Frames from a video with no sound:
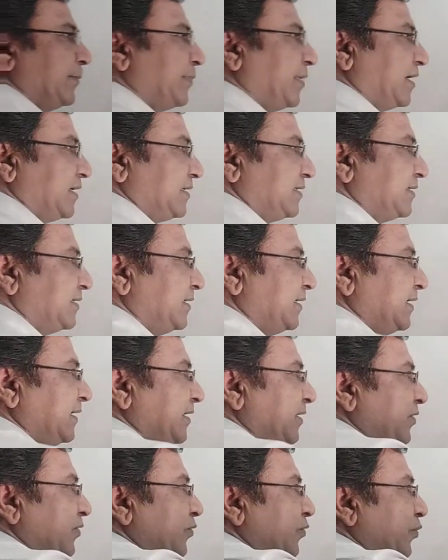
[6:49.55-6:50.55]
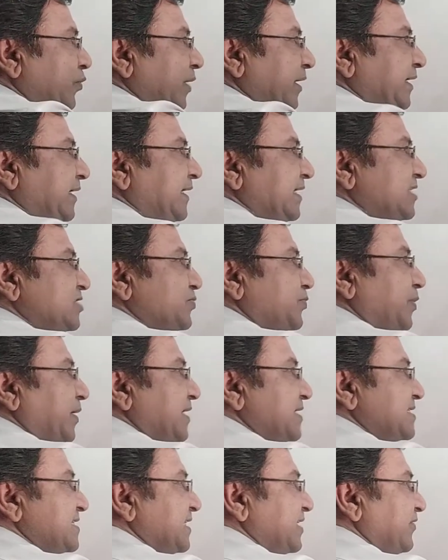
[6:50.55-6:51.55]
But when it is
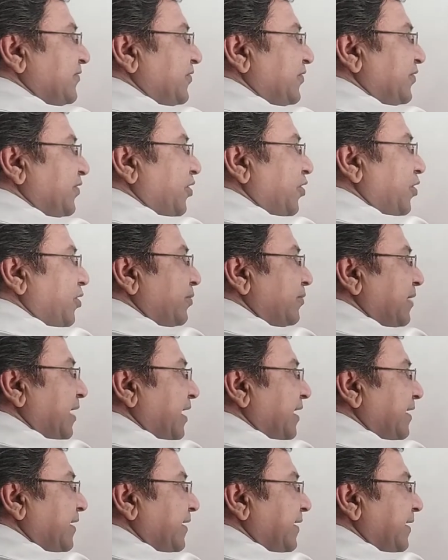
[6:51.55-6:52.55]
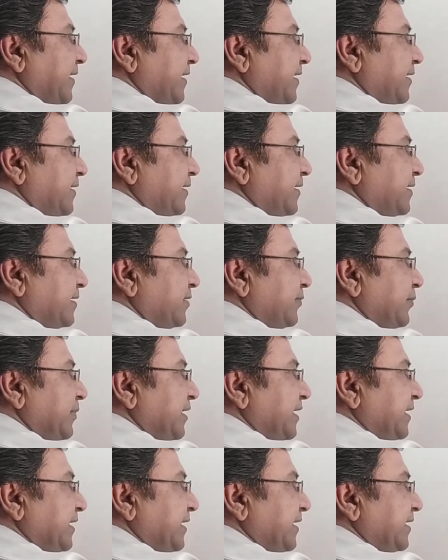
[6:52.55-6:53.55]
passing from a rarer
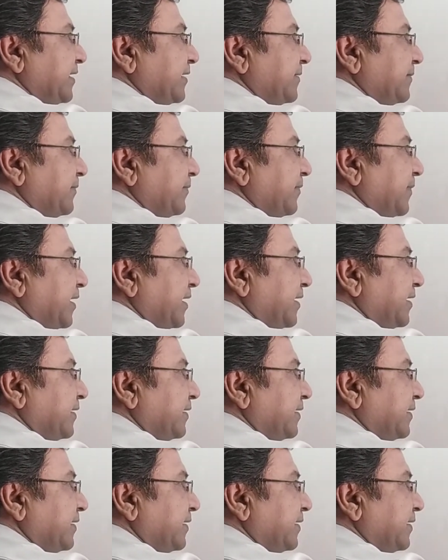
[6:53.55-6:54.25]
medium,